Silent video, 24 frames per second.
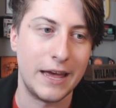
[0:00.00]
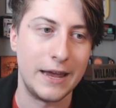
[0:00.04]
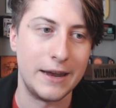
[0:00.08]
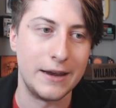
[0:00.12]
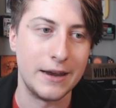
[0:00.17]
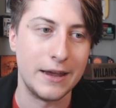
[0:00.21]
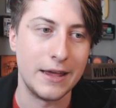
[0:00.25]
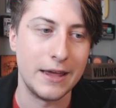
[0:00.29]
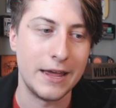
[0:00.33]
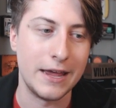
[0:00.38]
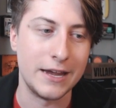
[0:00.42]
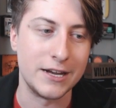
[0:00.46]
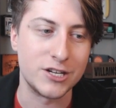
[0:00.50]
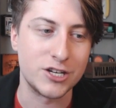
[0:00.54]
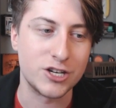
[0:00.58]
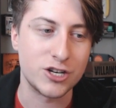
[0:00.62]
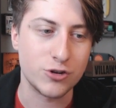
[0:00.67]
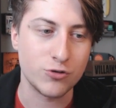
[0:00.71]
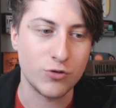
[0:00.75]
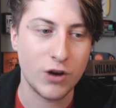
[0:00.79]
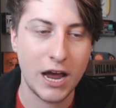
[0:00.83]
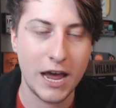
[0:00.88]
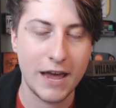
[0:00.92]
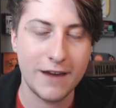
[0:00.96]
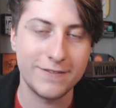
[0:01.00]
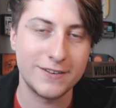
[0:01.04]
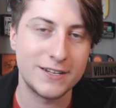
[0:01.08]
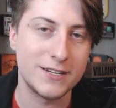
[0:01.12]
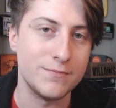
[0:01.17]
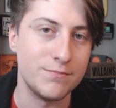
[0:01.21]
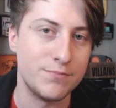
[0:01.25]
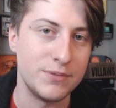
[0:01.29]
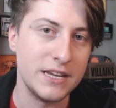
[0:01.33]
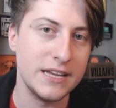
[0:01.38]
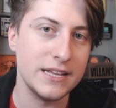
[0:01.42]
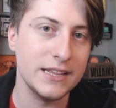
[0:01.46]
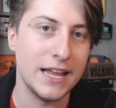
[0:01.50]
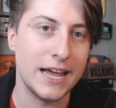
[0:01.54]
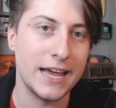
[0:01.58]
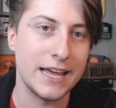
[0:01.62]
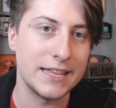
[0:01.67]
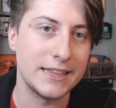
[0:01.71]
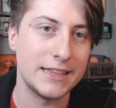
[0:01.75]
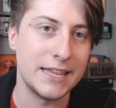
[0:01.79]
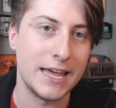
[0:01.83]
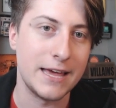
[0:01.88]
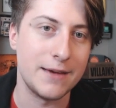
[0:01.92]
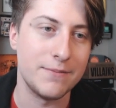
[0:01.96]
and strive to be
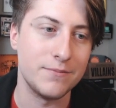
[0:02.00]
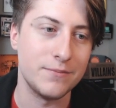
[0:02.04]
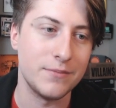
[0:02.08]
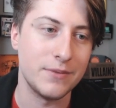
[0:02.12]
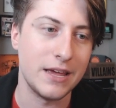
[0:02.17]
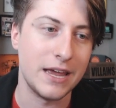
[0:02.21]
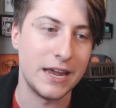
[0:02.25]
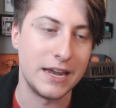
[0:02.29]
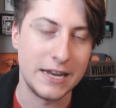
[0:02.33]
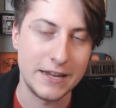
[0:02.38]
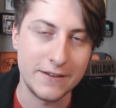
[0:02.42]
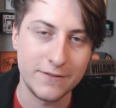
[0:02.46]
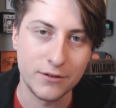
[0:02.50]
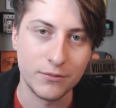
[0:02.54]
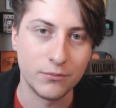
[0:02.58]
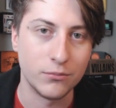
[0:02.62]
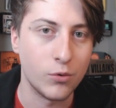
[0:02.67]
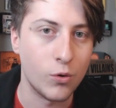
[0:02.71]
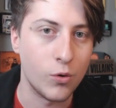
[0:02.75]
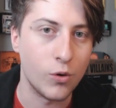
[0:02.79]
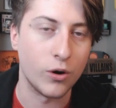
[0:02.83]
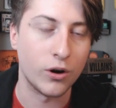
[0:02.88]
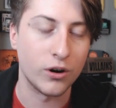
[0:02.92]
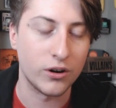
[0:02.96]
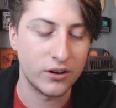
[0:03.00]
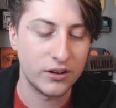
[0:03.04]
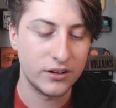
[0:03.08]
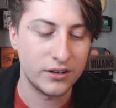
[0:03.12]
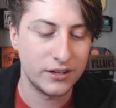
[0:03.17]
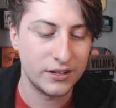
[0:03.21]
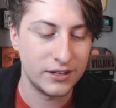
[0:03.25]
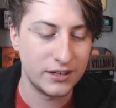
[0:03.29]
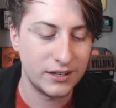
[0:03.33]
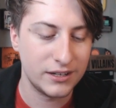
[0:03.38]
like them and even more.